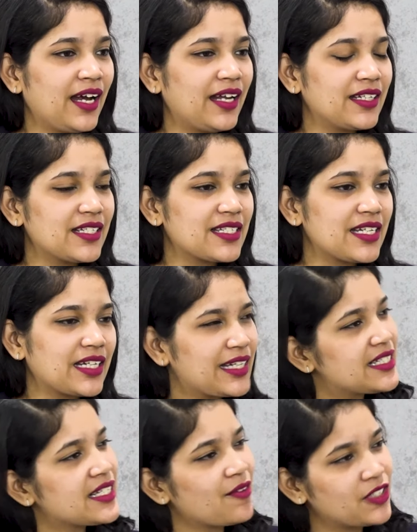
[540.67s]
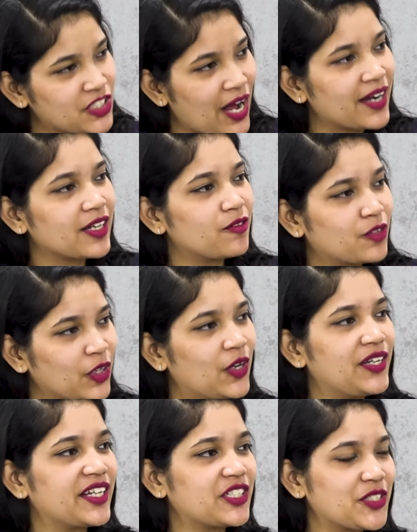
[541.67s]
And he's like, let's have a chat after
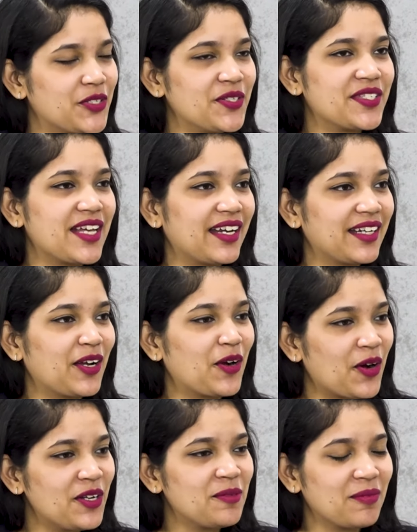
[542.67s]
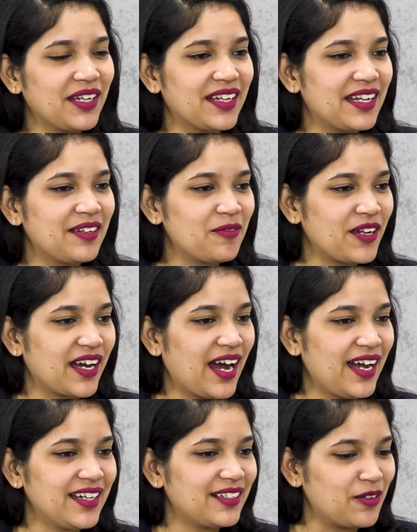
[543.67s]
your lectures. And he called me in. We
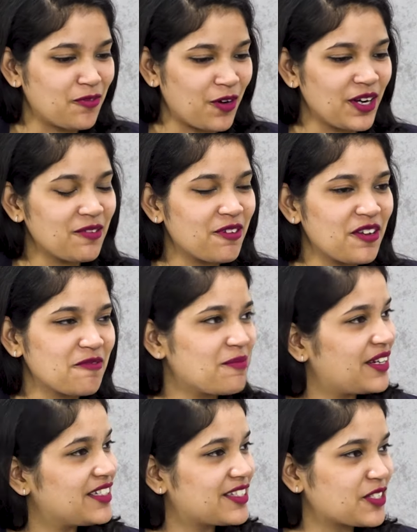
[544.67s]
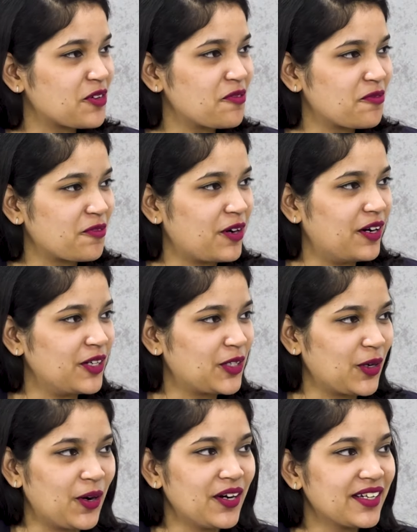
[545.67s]
had a 45 minutes of
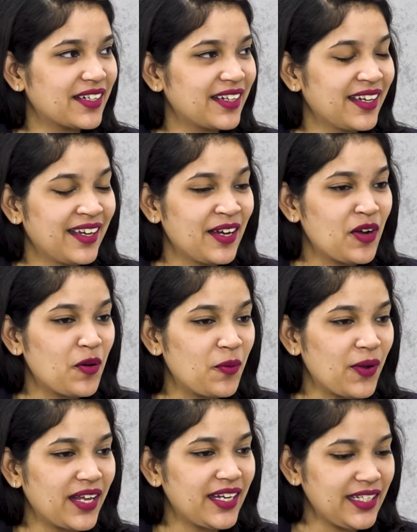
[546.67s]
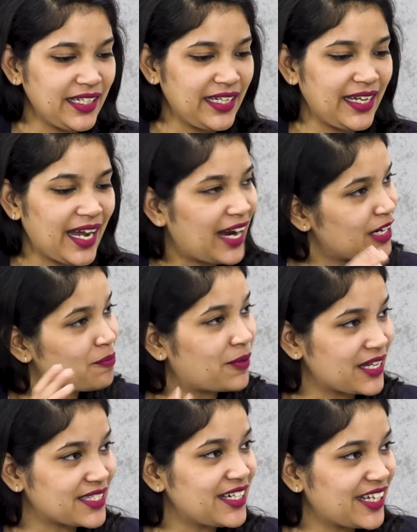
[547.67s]
talk wherein he had a
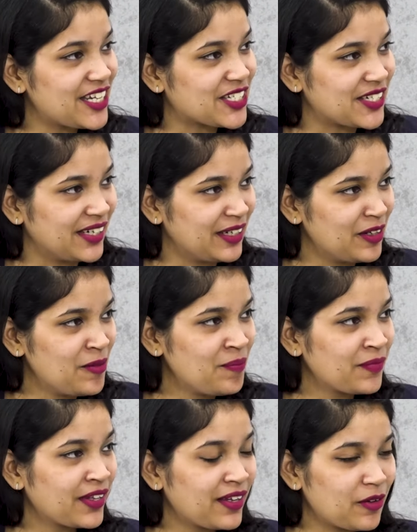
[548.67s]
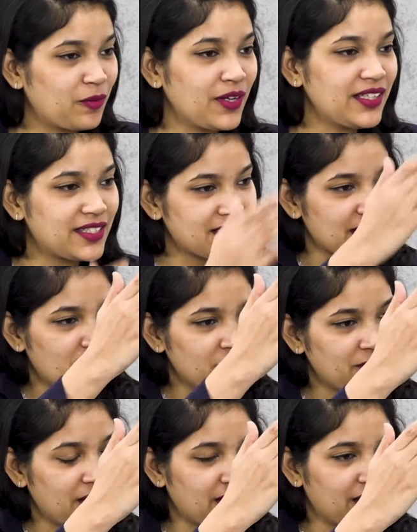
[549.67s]
presentation with
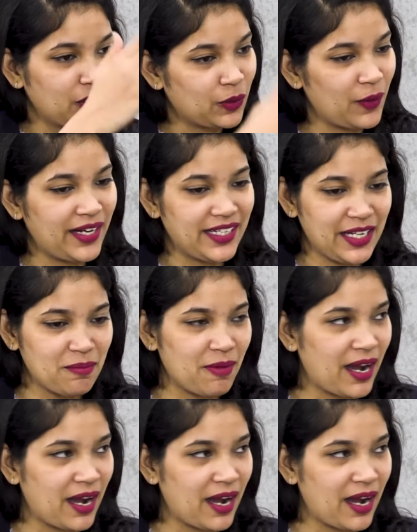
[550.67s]
some 20